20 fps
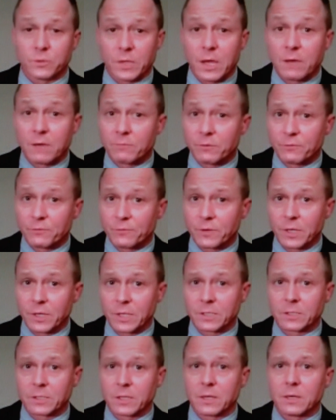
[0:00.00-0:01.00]
you ever
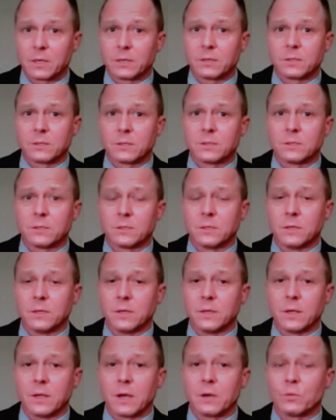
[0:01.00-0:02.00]
forget that.
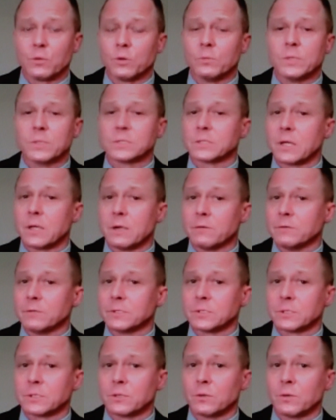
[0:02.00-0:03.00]
And I will miss
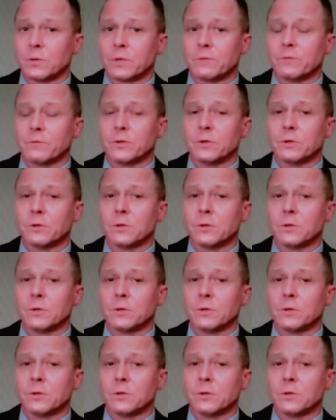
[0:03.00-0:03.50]
every single one of